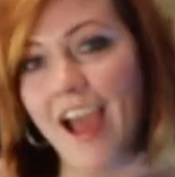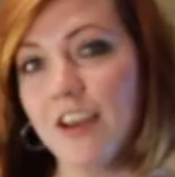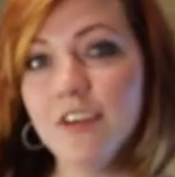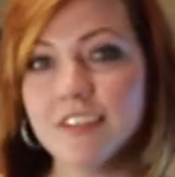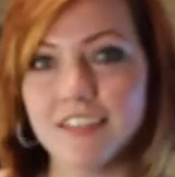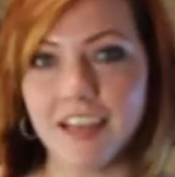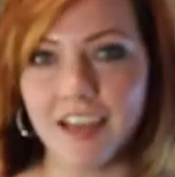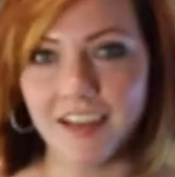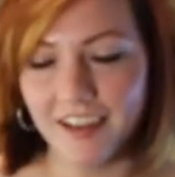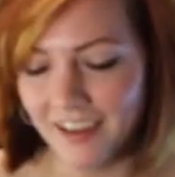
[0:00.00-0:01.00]
And you can
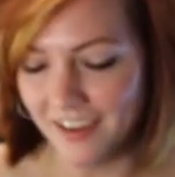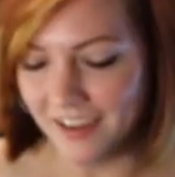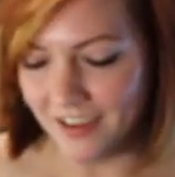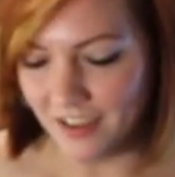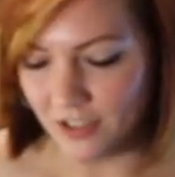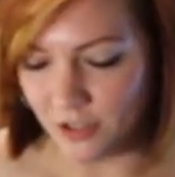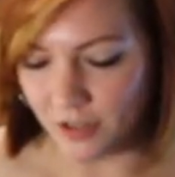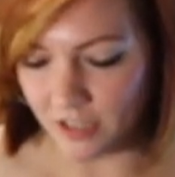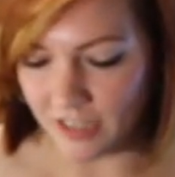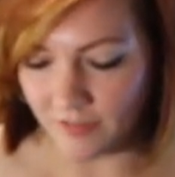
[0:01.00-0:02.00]
see, you
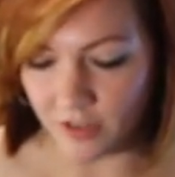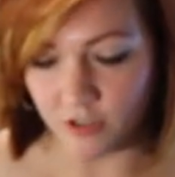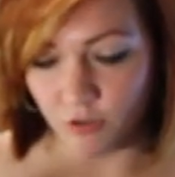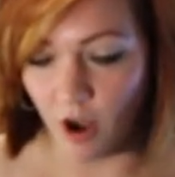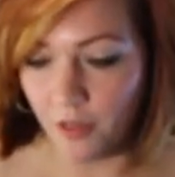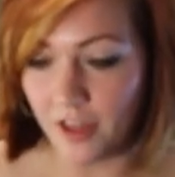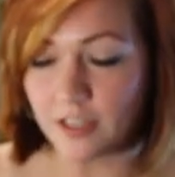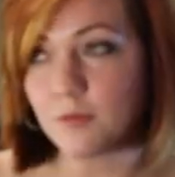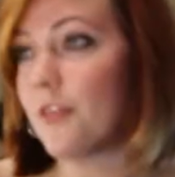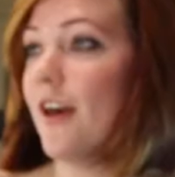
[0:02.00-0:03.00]
can even draw
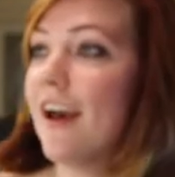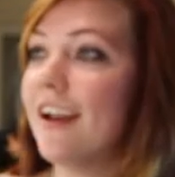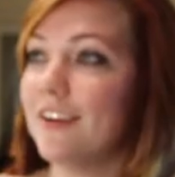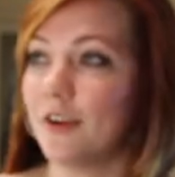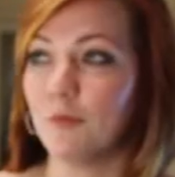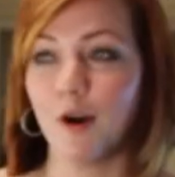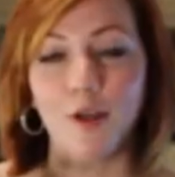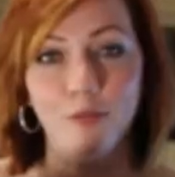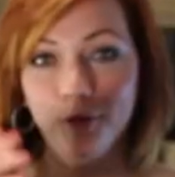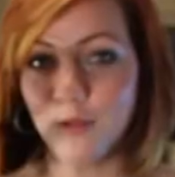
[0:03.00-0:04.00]
things with it, you can work
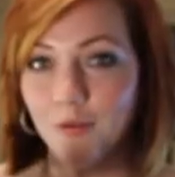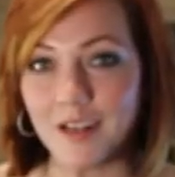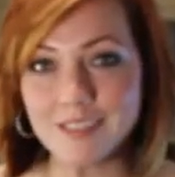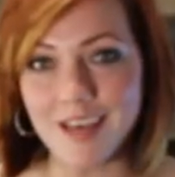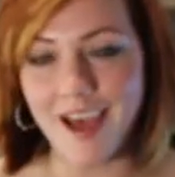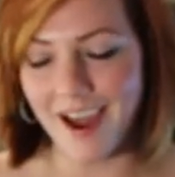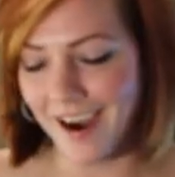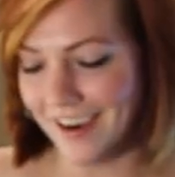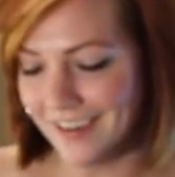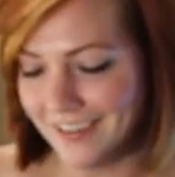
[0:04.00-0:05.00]
it through the rest of the
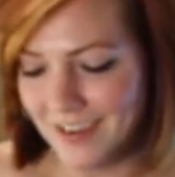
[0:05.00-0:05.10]
hair,